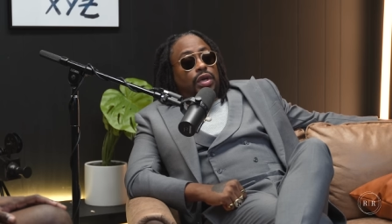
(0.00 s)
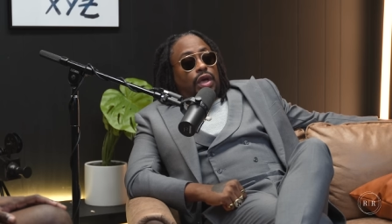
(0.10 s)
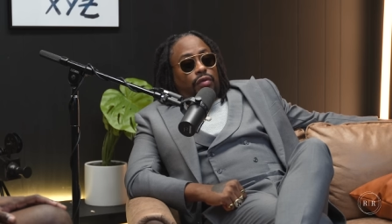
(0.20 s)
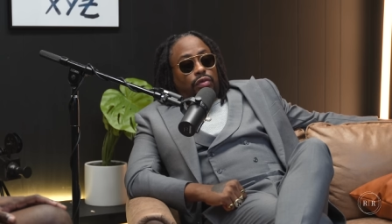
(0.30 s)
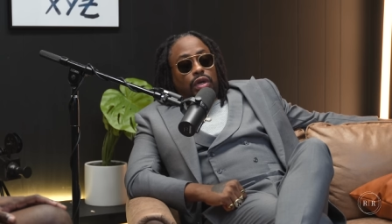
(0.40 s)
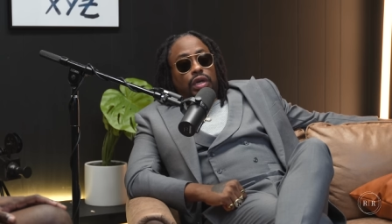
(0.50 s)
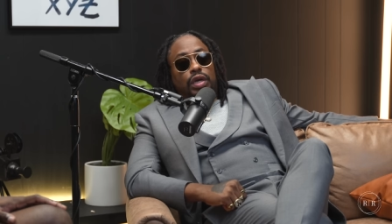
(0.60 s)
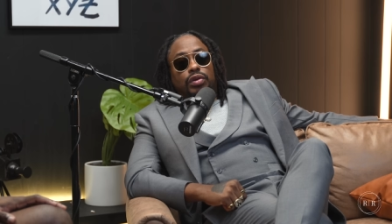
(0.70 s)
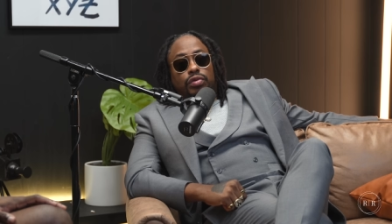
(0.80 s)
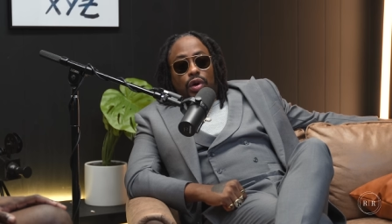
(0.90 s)
If you look,
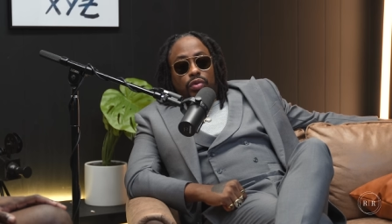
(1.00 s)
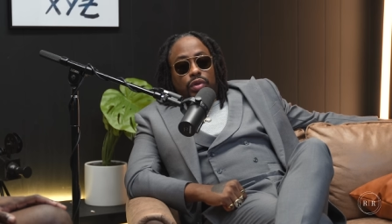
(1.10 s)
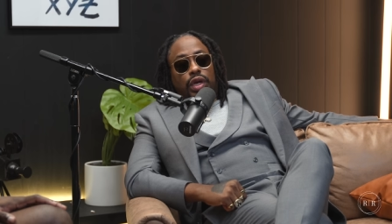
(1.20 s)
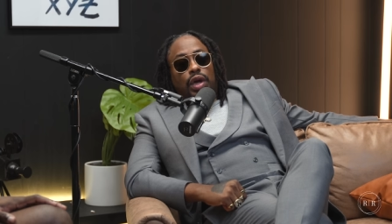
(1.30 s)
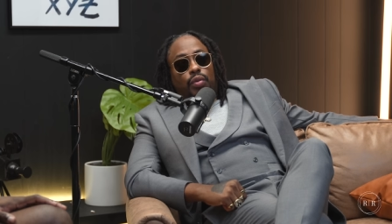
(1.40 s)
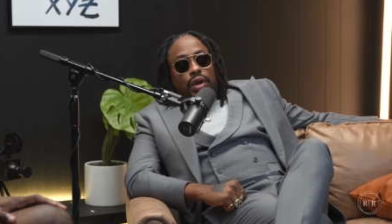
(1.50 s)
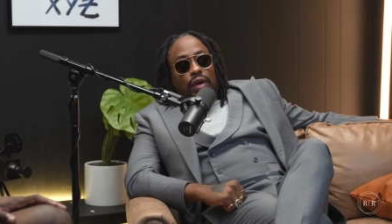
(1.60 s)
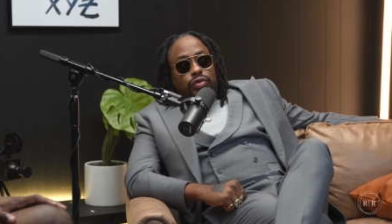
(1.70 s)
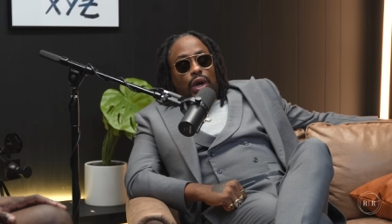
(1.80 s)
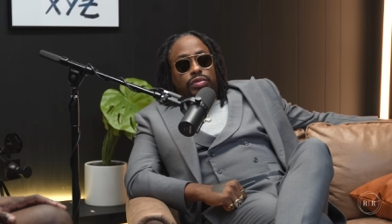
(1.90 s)
you know, look at what I've
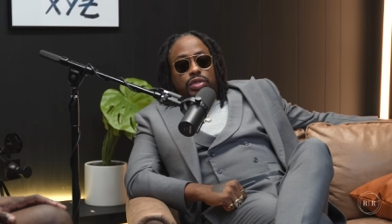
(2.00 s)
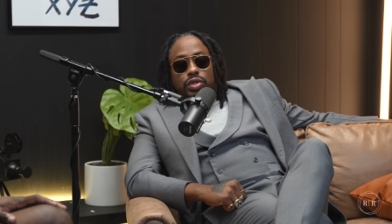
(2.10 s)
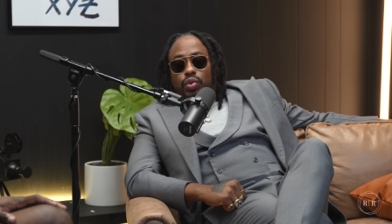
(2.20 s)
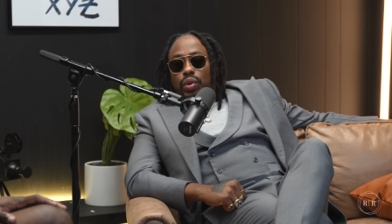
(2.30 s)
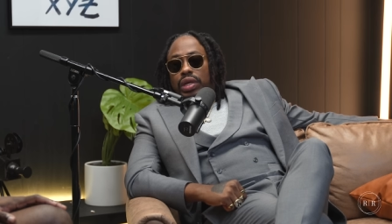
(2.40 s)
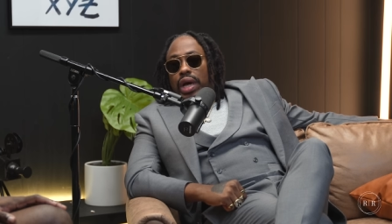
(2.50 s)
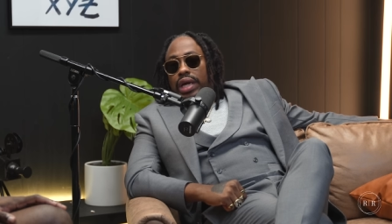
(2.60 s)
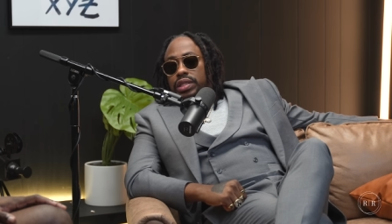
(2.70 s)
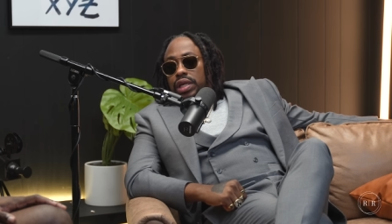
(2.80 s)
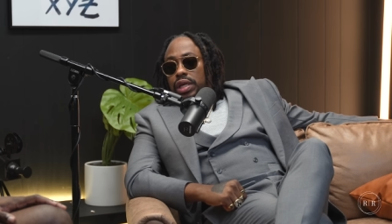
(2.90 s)
dropped since
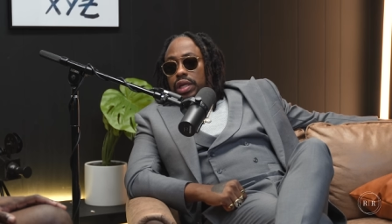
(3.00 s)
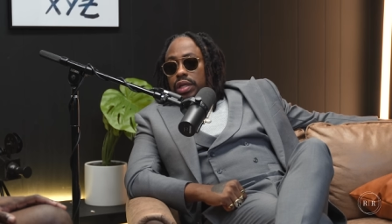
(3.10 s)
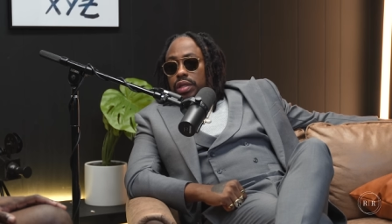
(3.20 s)
2019.